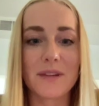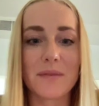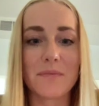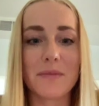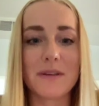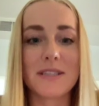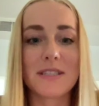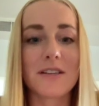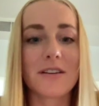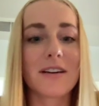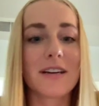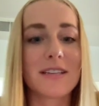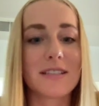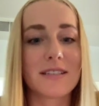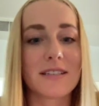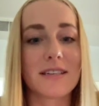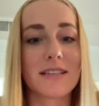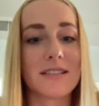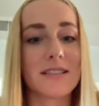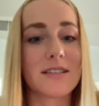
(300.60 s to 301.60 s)
Mr.
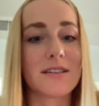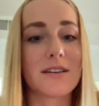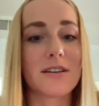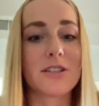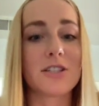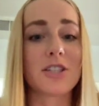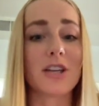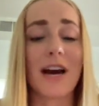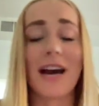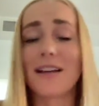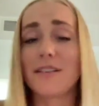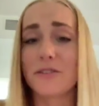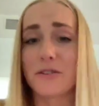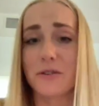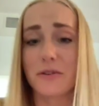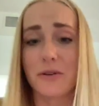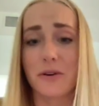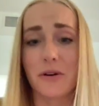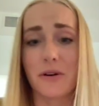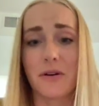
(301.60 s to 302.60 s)
Hiskus took a shy
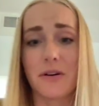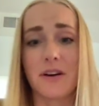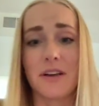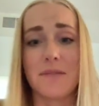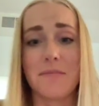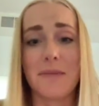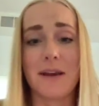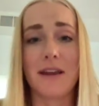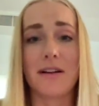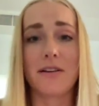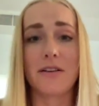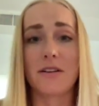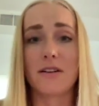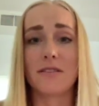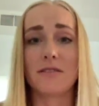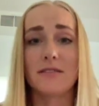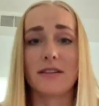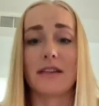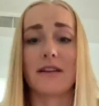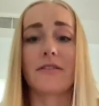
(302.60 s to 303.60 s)
little girl and made her a
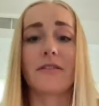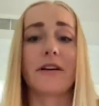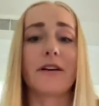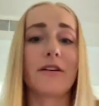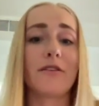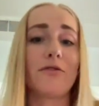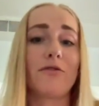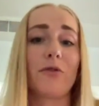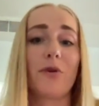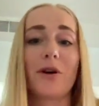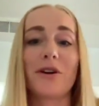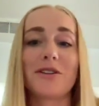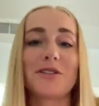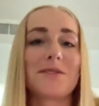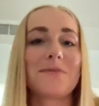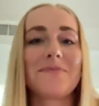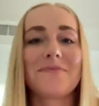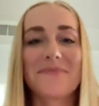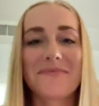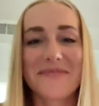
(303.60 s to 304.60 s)
literary
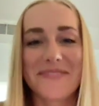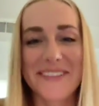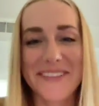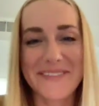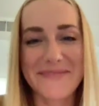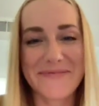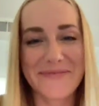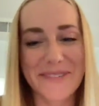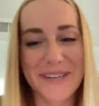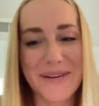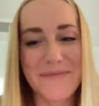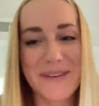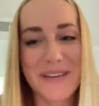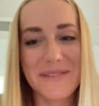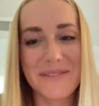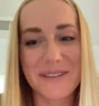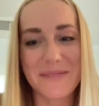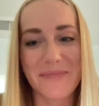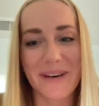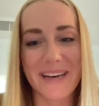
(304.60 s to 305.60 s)
force, brimming
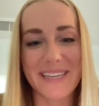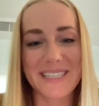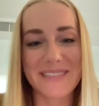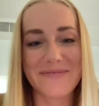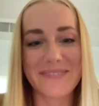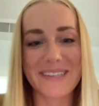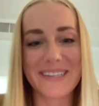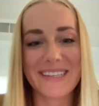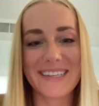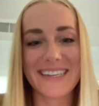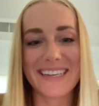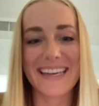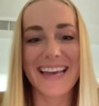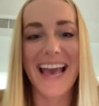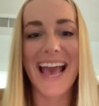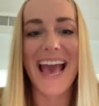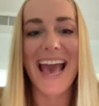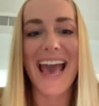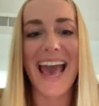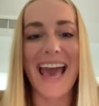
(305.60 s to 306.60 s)
with possibility
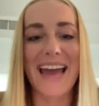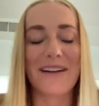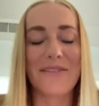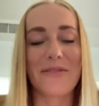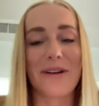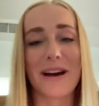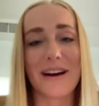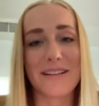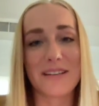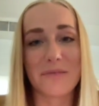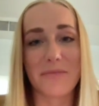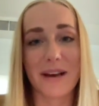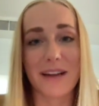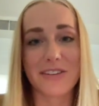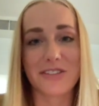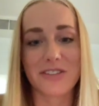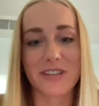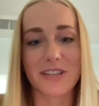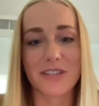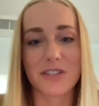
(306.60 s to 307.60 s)
and a wild
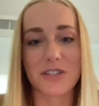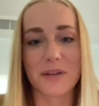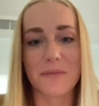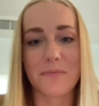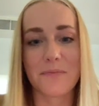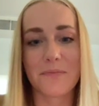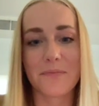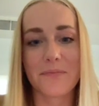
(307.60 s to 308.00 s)
imagination.